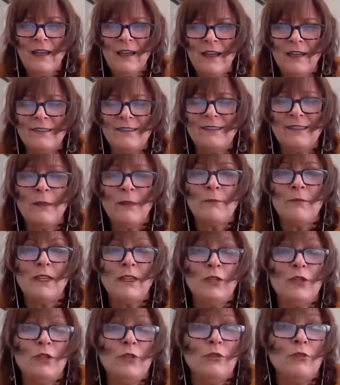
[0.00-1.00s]

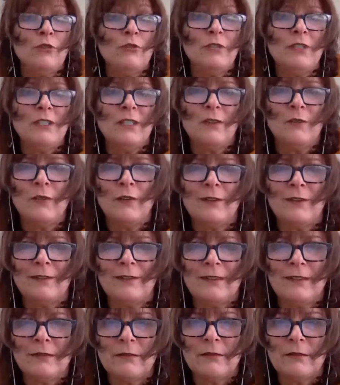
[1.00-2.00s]
something new,
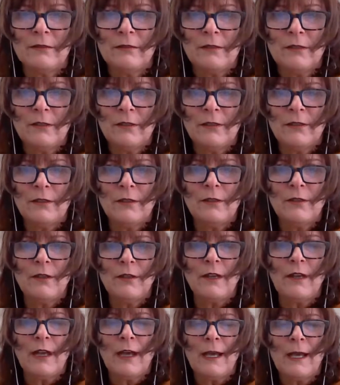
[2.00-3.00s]
different,
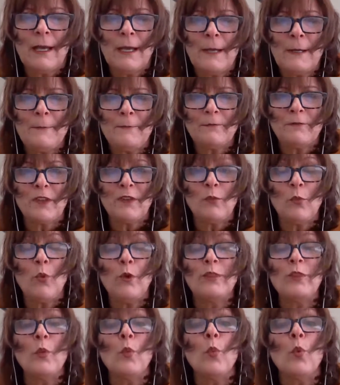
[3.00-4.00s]

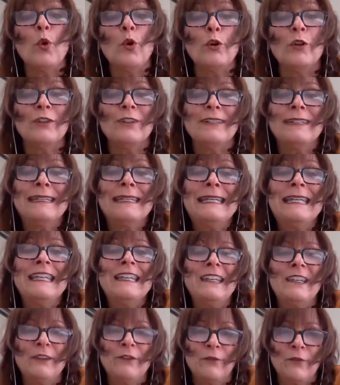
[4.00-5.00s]
what the world
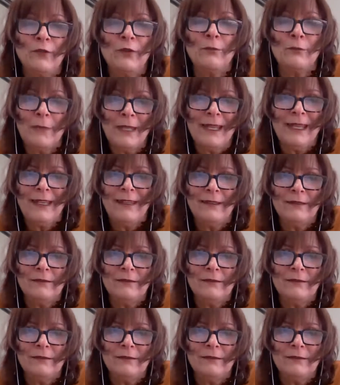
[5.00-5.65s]
needed from me